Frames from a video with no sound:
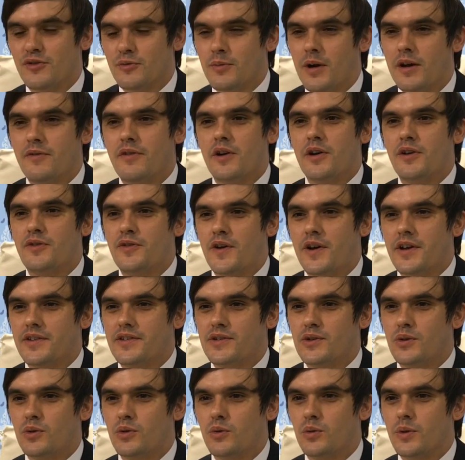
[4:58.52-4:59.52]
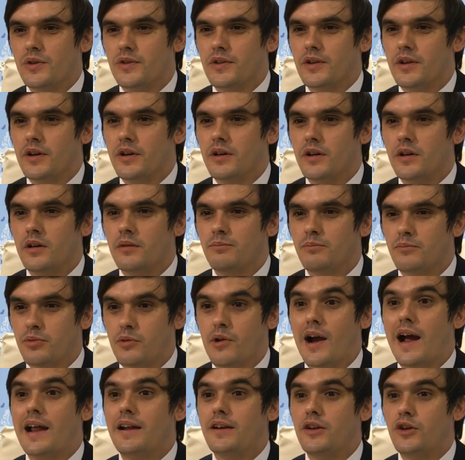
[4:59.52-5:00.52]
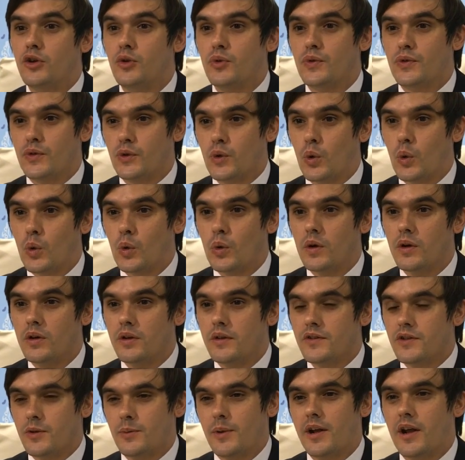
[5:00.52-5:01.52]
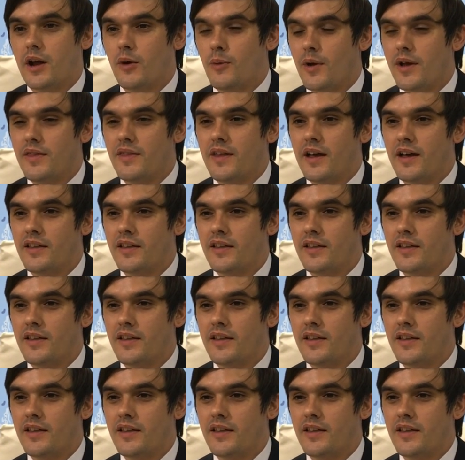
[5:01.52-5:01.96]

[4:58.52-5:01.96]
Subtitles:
My very first school was a brand new school. So when I went